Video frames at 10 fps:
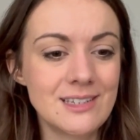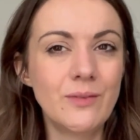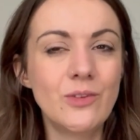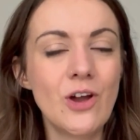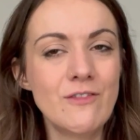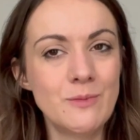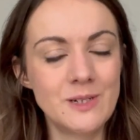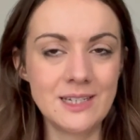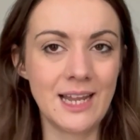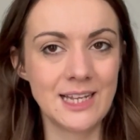Not
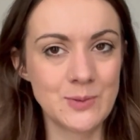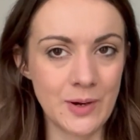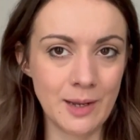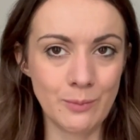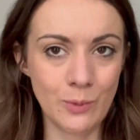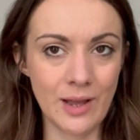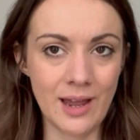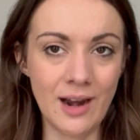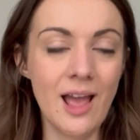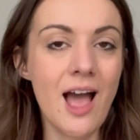everybody likes wearing mohair.